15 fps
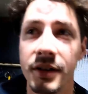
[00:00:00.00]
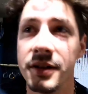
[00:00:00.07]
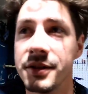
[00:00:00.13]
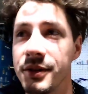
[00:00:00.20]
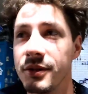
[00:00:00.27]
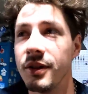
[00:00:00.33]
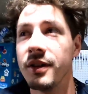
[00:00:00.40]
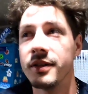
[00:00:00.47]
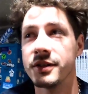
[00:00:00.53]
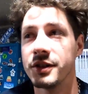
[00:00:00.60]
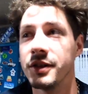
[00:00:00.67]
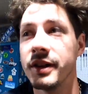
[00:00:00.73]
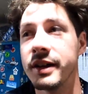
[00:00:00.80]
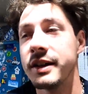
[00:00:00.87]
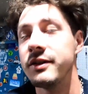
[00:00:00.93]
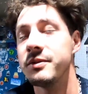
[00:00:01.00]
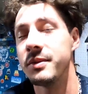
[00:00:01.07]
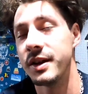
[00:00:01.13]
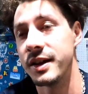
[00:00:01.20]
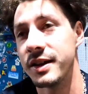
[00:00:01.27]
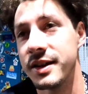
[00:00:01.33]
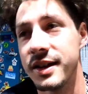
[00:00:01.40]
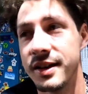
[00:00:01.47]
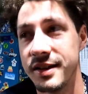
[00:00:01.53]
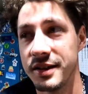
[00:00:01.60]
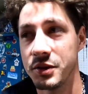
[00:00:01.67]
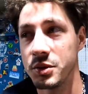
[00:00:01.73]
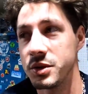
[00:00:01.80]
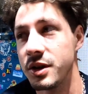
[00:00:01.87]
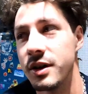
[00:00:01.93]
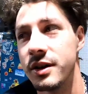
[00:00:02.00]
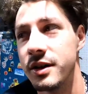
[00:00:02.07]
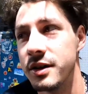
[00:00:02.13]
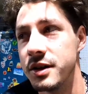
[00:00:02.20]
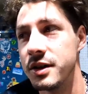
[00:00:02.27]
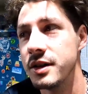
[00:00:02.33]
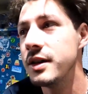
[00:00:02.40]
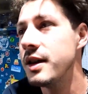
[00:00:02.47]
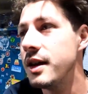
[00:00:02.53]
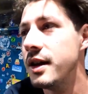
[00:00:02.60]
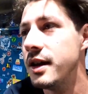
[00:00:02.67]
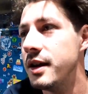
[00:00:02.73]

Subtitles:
done it so long, so like even my like kidneys are starting to hurt.